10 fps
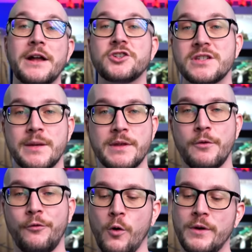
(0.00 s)
mention something
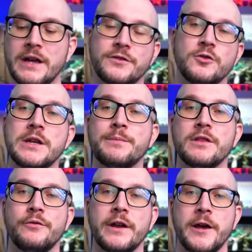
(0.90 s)
before we get too deep in
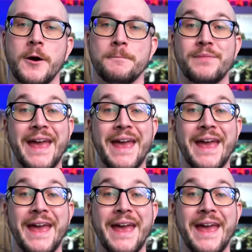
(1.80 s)
the video.